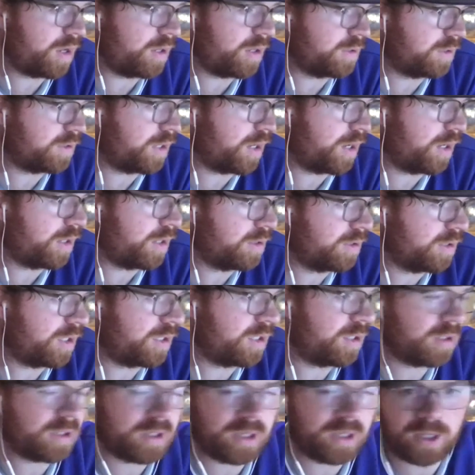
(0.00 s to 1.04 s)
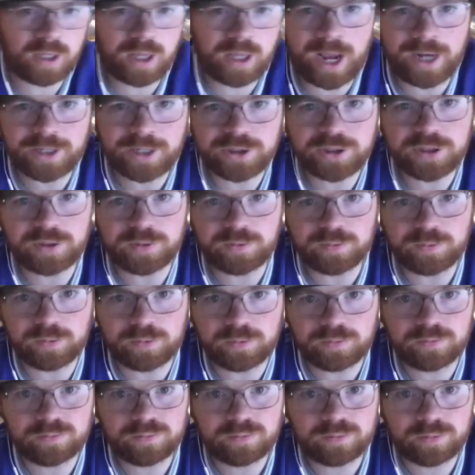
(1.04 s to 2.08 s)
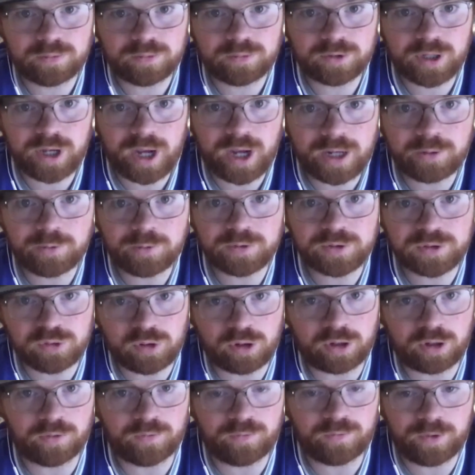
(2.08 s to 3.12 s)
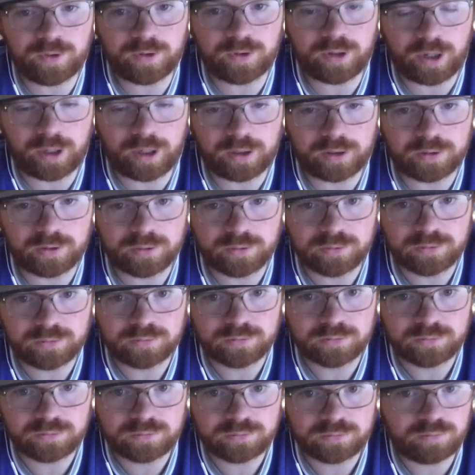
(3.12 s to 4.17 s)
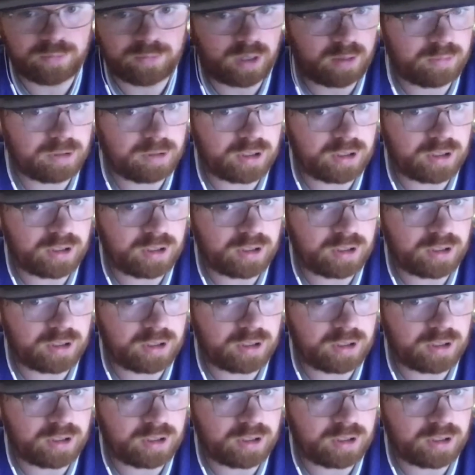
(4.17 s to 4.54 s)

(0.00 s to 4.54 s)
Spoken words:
yeah. And it actually kind of was starting to feel like maybe he